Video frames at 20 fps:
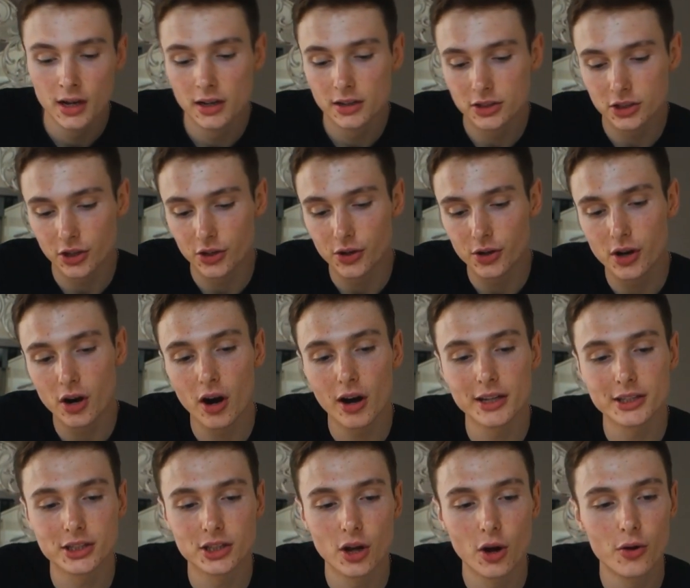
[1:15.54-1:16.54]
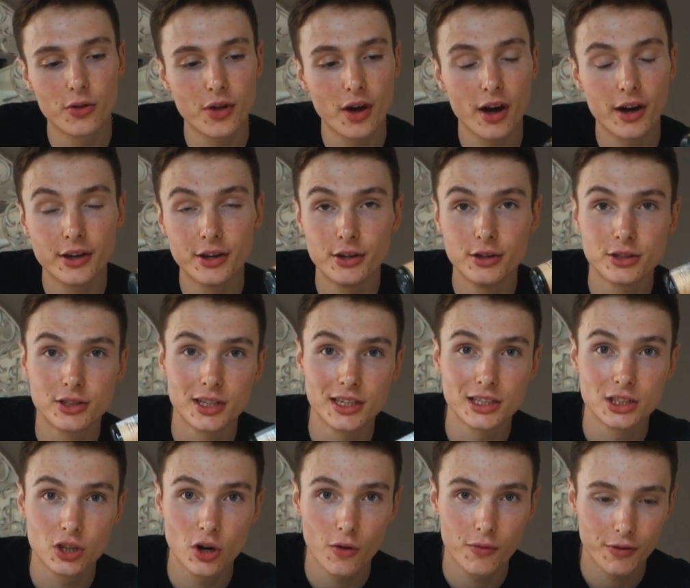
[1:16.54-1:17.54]
So you guys know that I use the
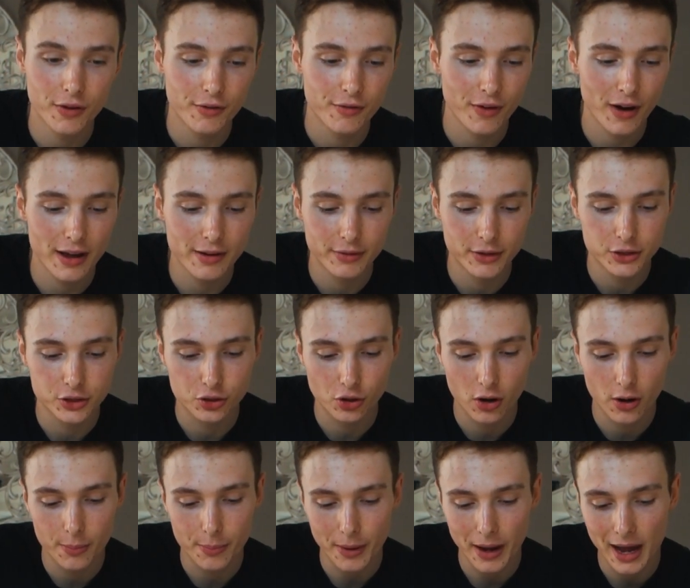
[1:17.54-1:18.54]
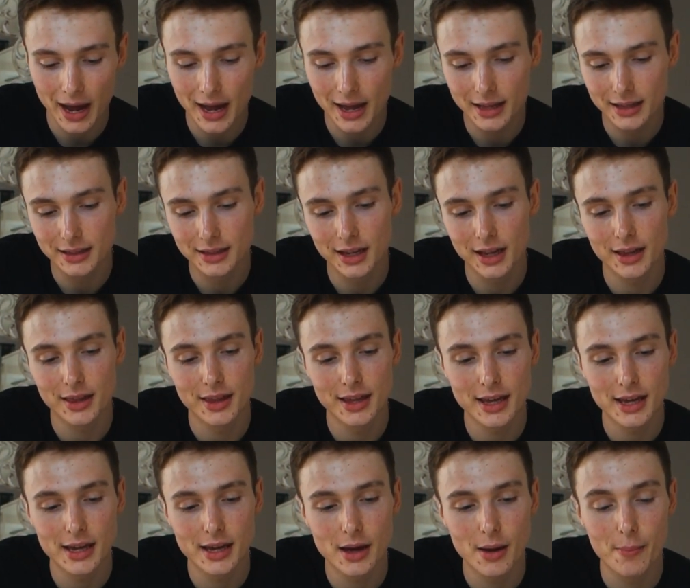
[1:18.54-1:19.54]
toffee flavoured drop and
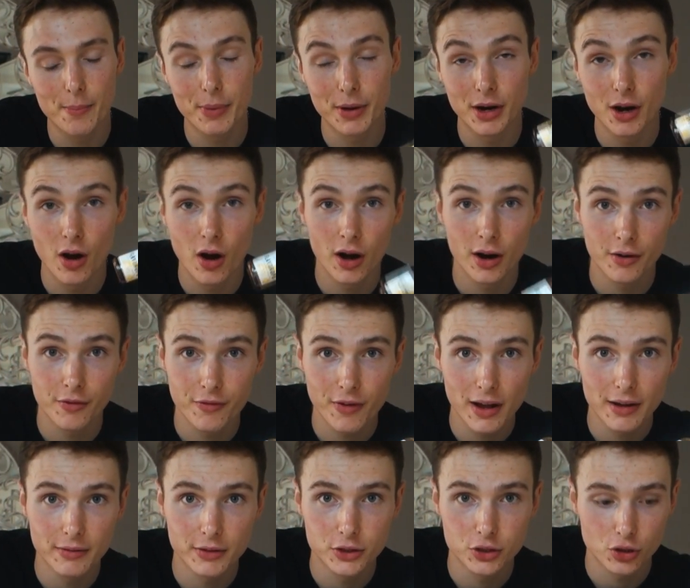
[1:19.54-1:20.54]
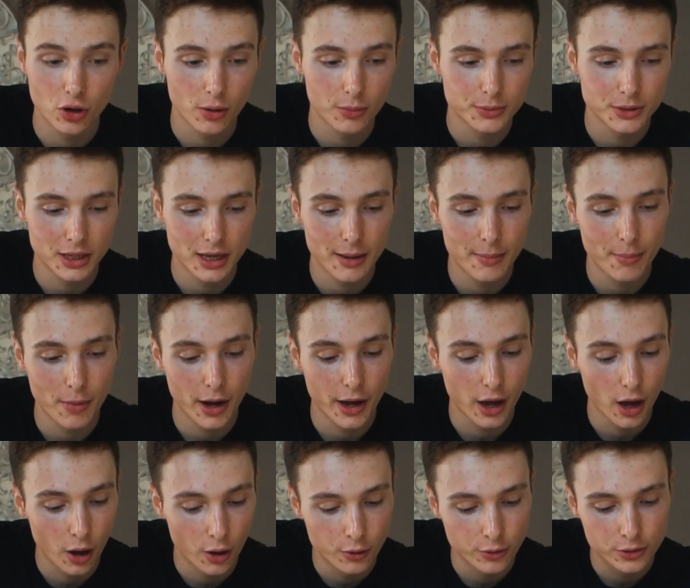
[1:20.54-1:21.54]
the banana flavoured drops in my
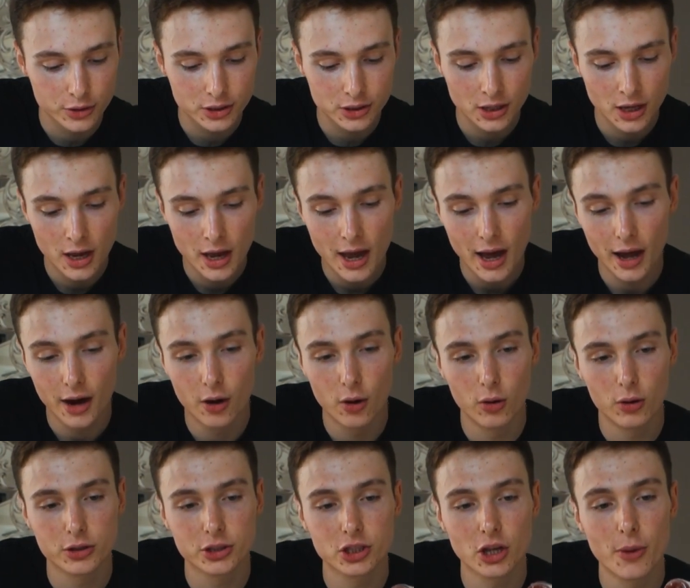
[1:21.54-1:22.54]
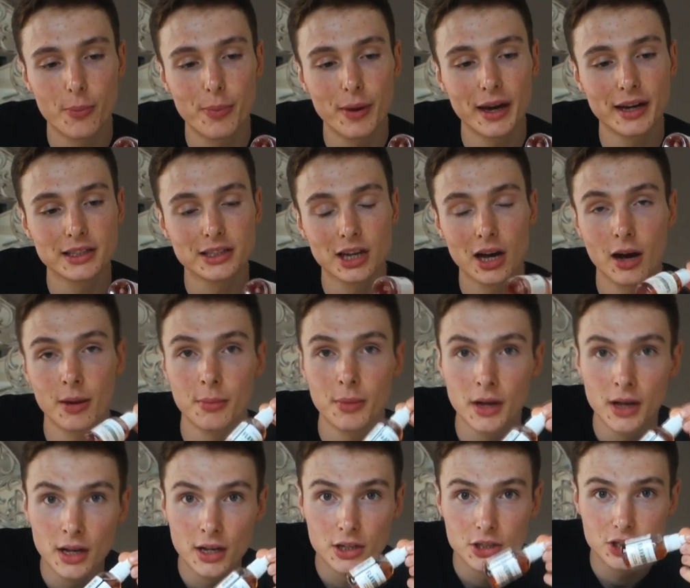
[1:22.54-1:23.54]
oats, and I also picked up
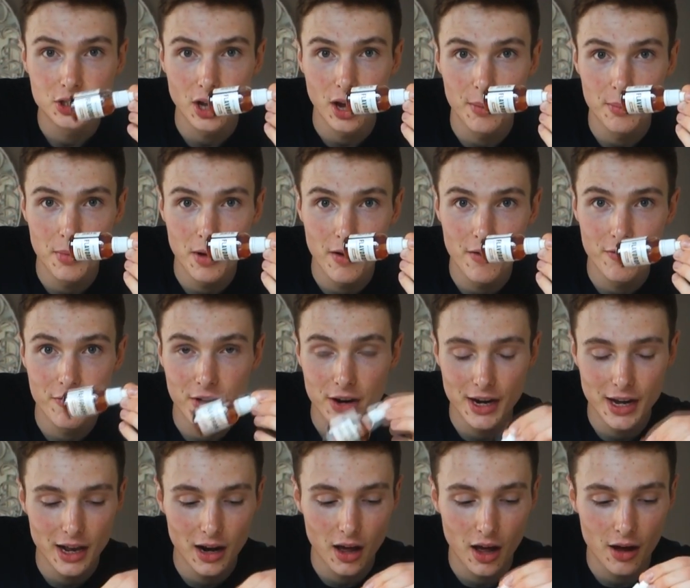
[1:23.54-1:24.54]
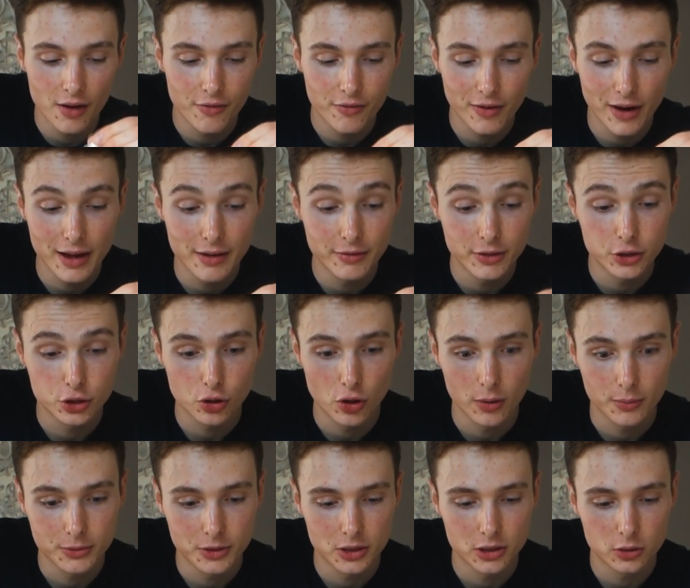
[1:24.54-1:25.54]
some vanilla flavoured
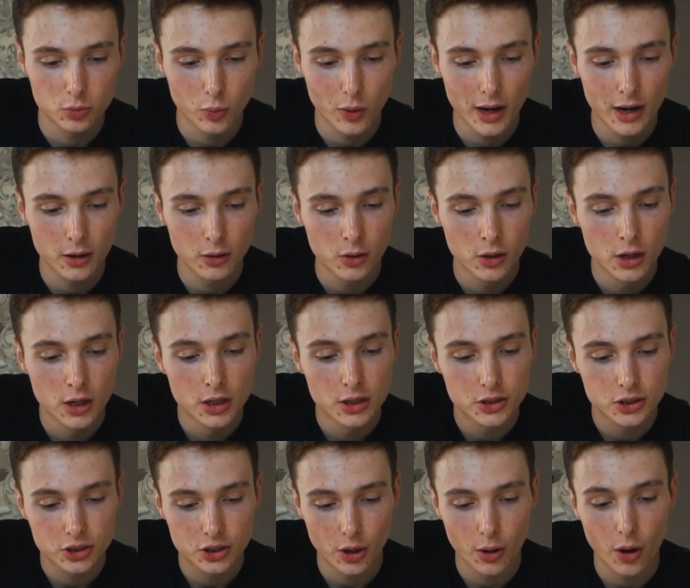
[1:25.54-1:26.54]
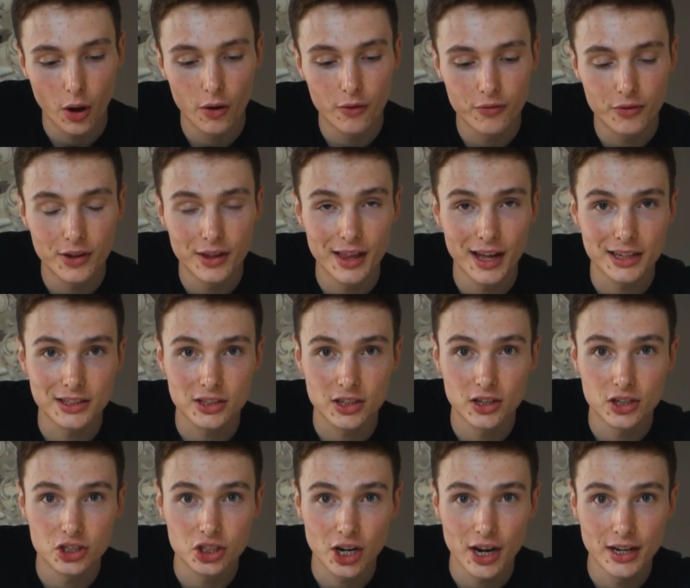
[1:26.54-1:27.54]
drops as well. So hopefully that's
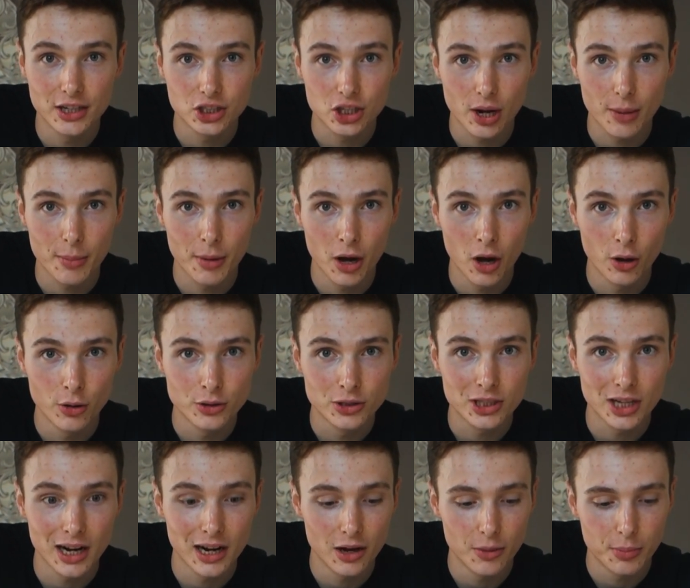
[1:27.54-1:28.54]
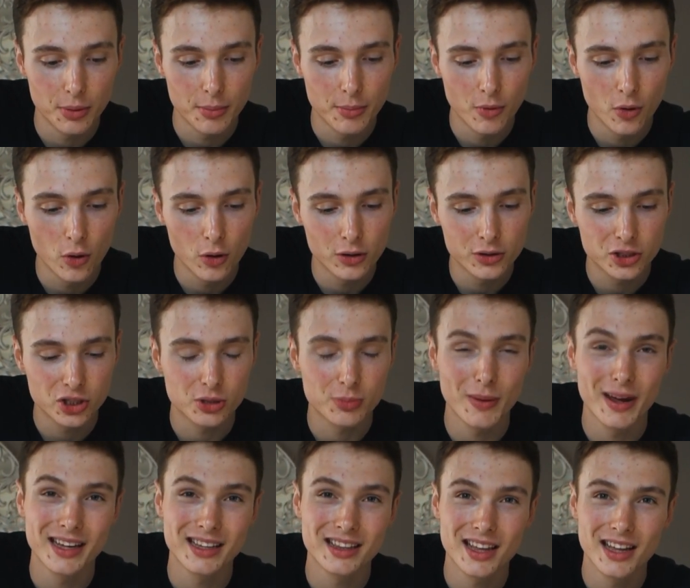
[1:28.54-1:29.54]
going to change up my oats a little bit more, just
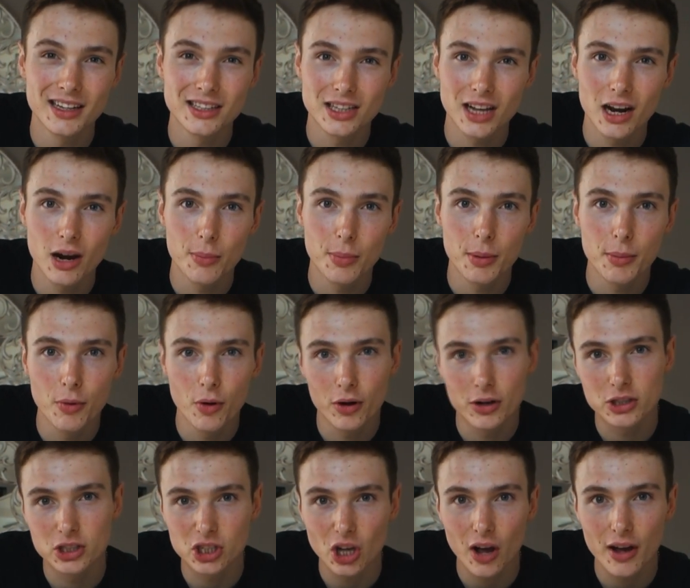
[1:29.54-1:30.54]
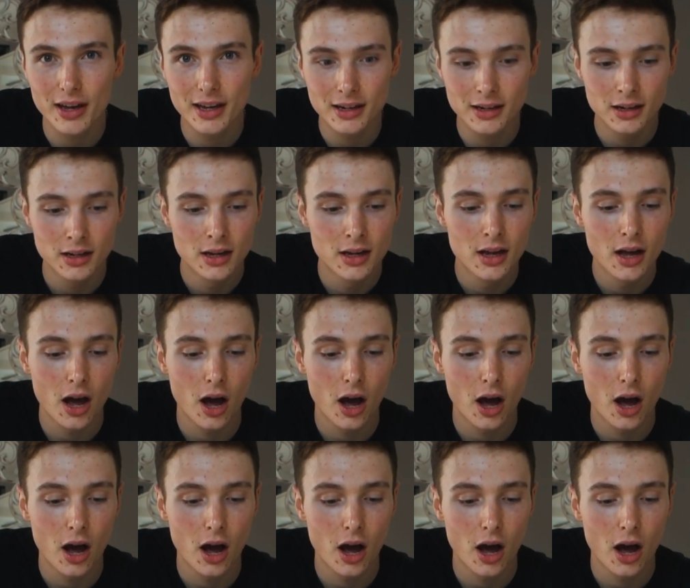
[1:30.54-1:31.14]
make things a little bit more exciting.